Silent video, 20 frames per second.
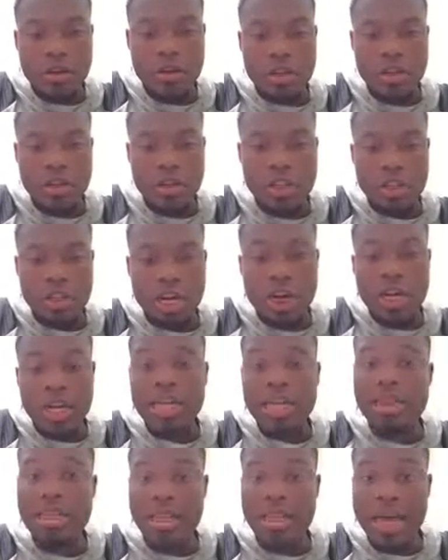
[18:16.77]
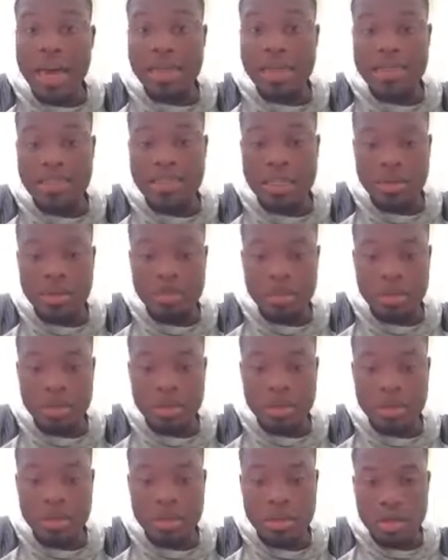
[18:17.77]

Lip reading: starting at the last number,